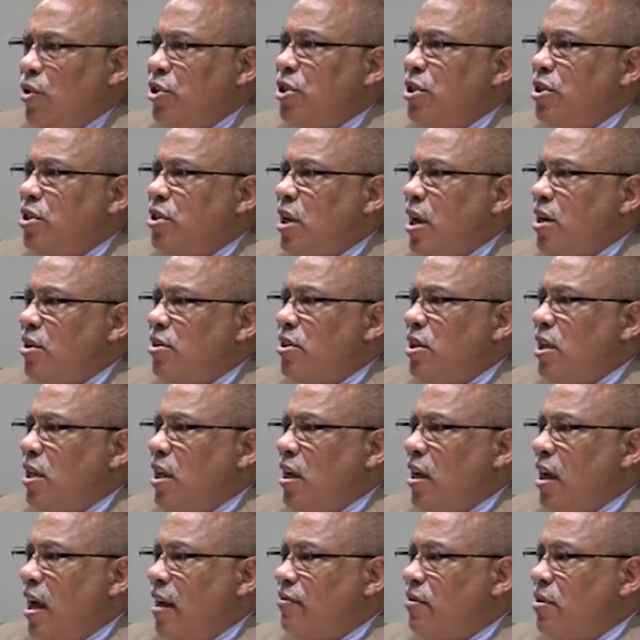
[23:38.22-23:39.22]
we should start
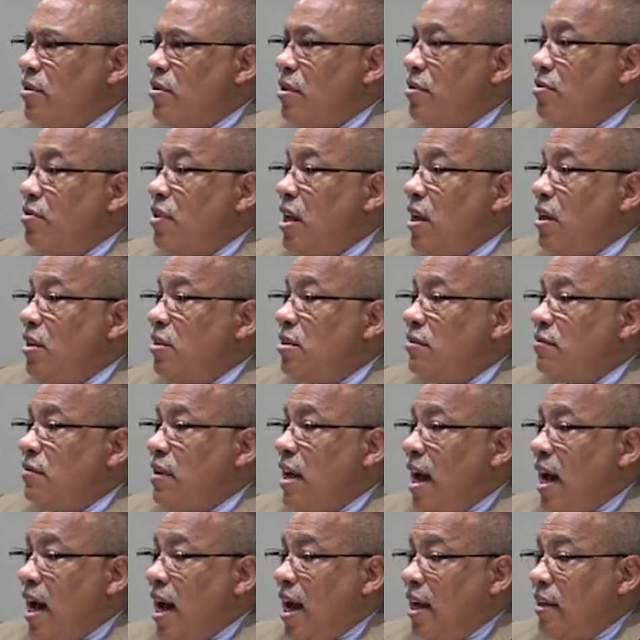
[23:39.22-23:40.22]
seeking after the things
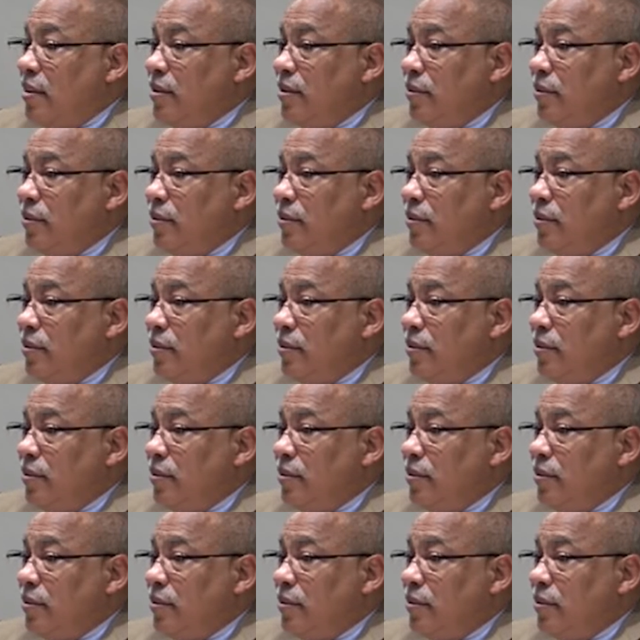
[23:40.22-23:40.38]
of God